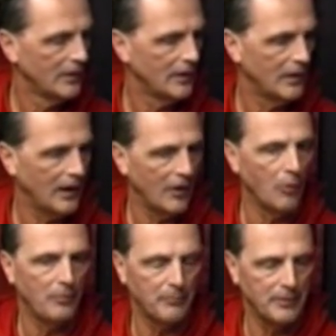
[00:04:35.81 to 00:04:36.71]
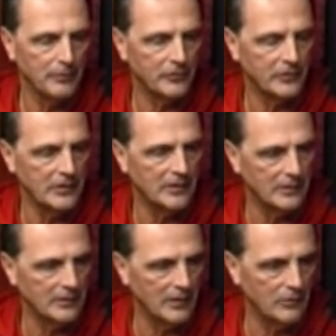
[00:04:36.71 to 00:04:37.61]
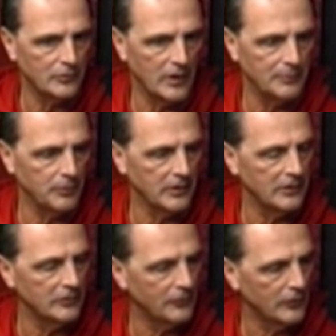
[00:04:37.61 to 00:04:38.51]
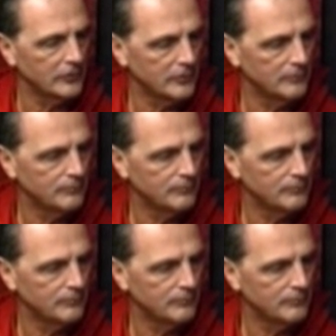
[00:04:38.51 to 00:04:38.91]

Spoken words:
I hope that people see that we tried to put kids first.